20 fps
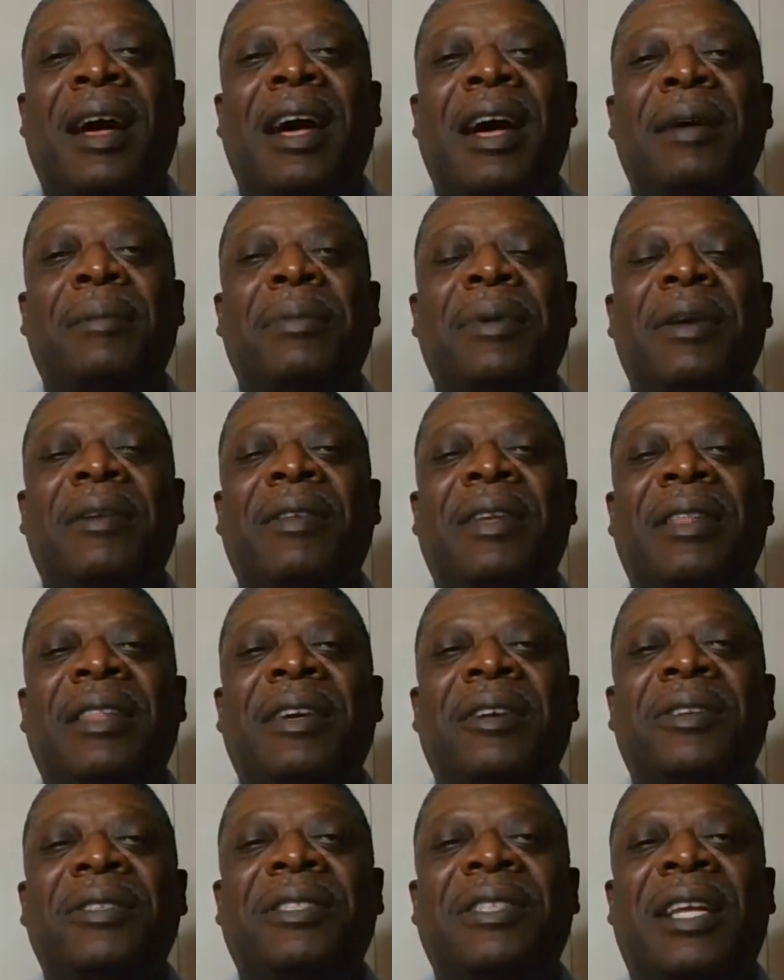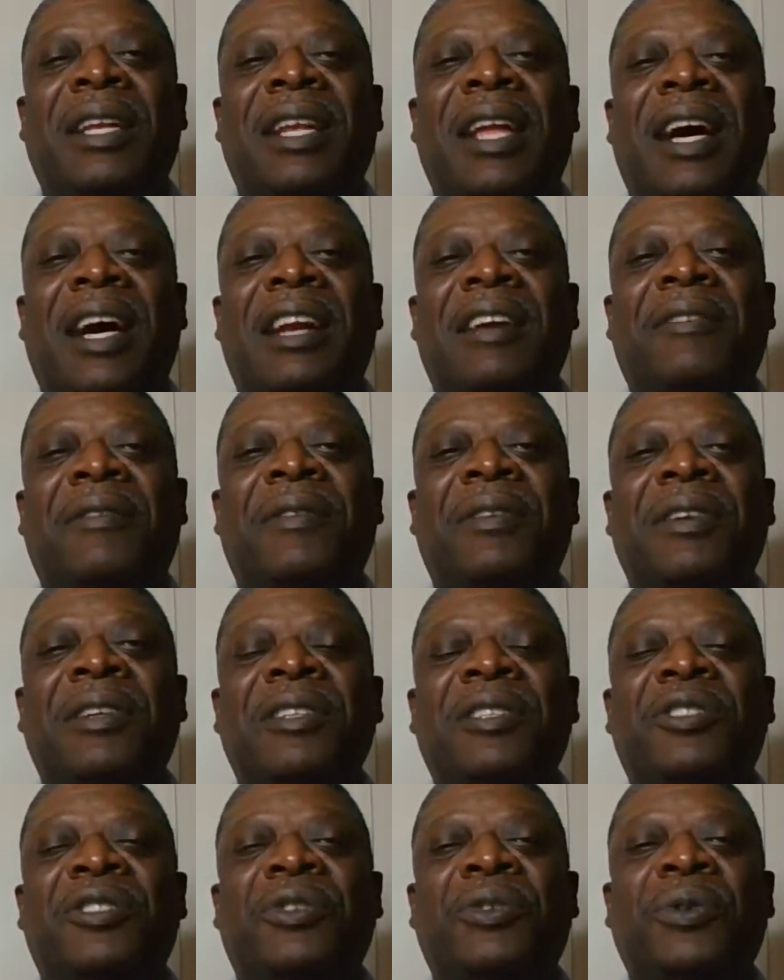I believe that there's a lot of
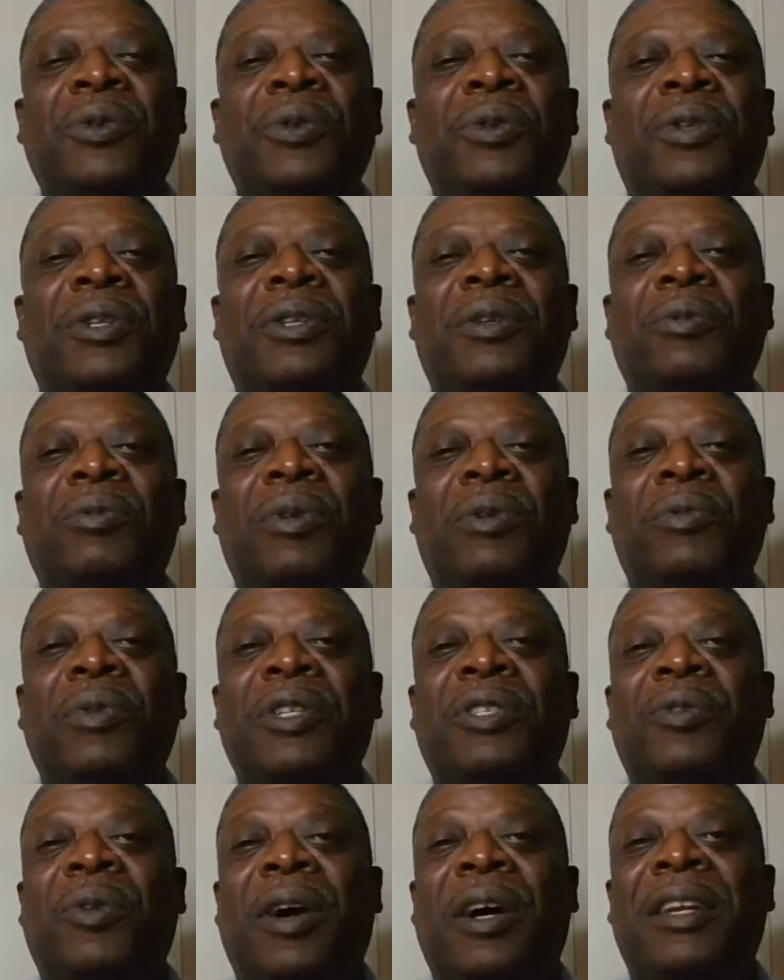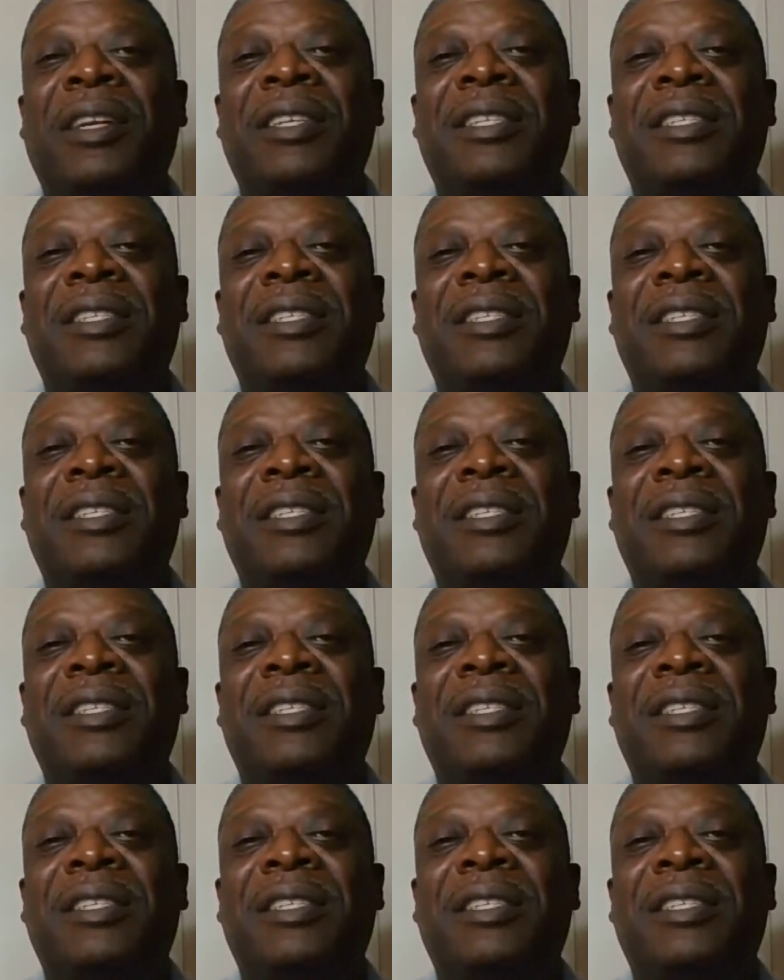truth to what we try to